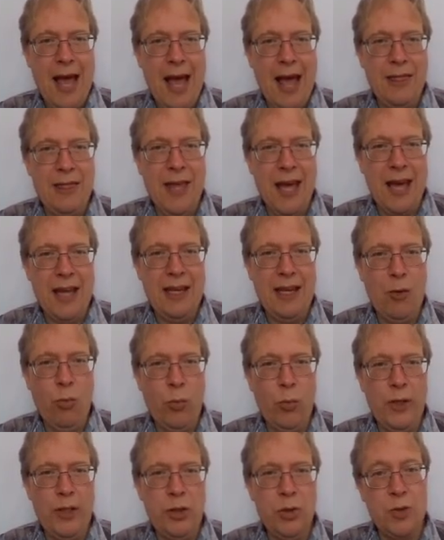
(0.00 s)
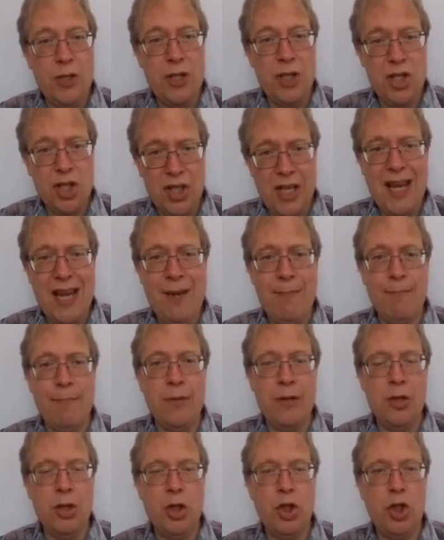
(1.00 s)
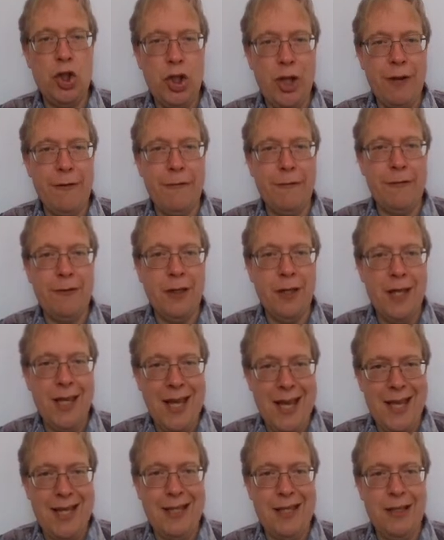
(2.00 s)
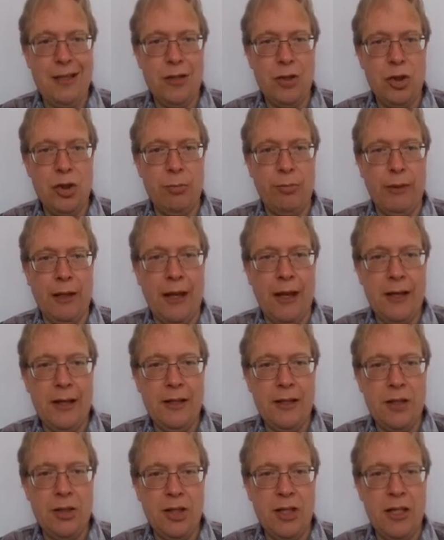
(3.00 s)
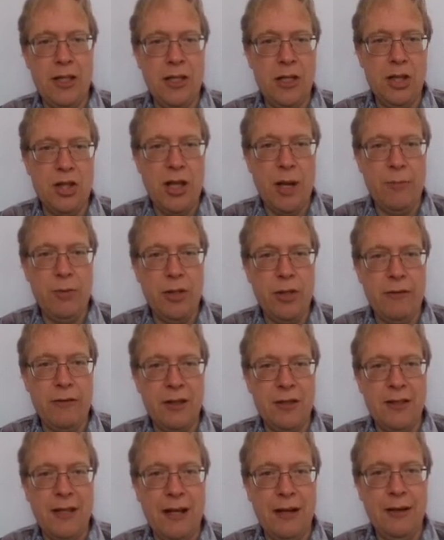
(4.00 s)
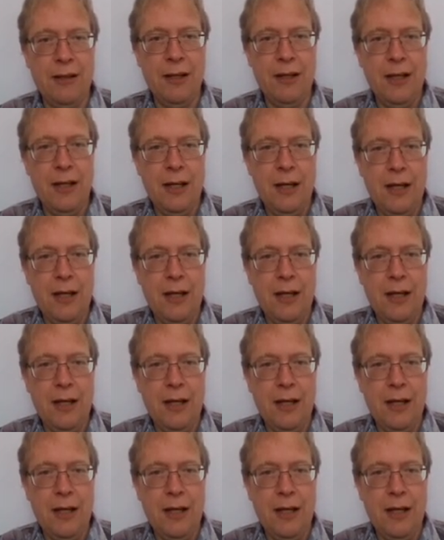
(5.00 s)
And then if we do the same shift in supply, see, same shift as there,